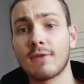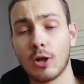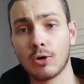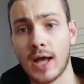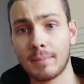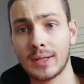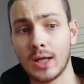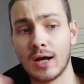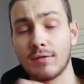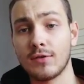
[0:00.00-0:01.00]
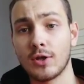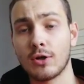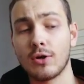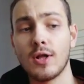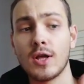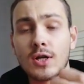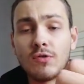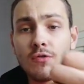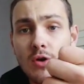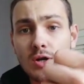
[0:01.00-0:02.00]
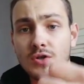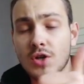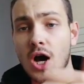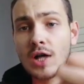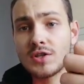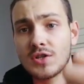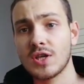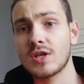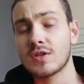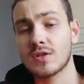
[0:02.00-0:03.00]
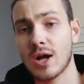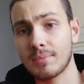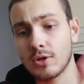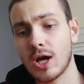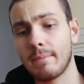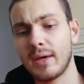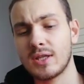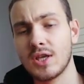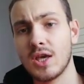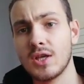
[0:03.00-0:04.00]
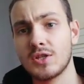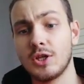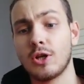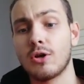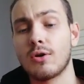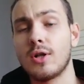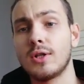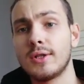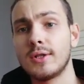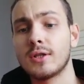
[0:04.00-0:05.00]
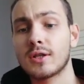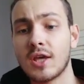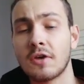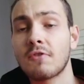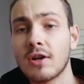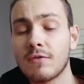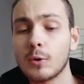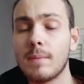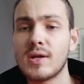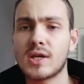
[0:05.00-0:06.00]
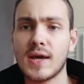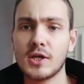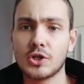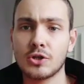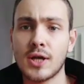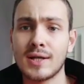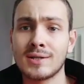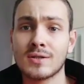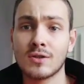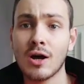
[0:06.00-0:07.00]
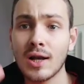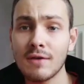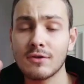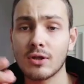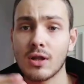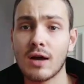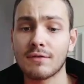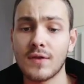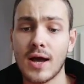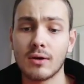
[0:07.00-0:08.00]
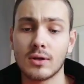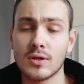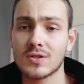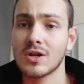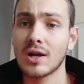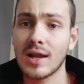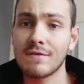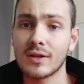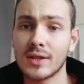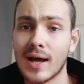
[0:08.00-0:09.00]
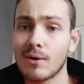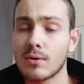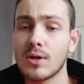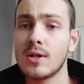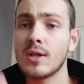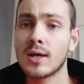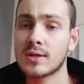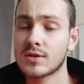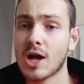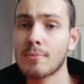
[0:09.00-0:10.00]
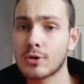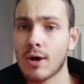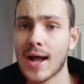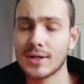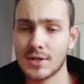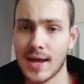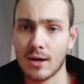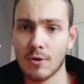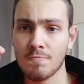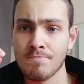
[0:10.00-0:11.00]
a long, happy life, you know, reverse heart disease, type 2 diabetes, you know, get rid of all the medication and start living your life now. You know, start living now. It's time to act now,